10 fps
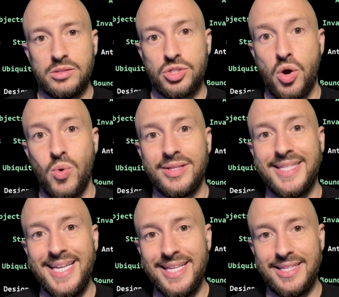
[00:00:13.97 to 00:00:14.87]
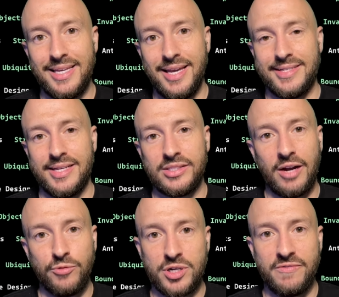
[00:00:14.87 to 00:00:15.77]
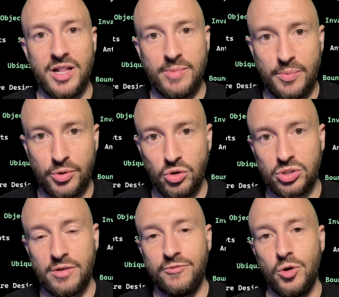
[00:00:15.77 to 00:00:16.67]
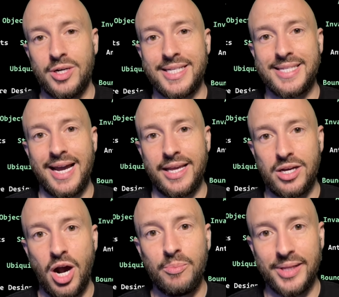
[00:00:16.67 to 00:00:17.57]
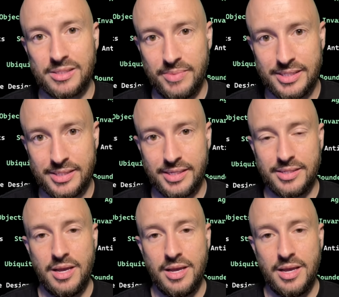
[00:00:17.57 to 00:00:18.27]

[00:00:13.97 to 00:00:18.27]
So DDD is a software development approach for designing complex businesses.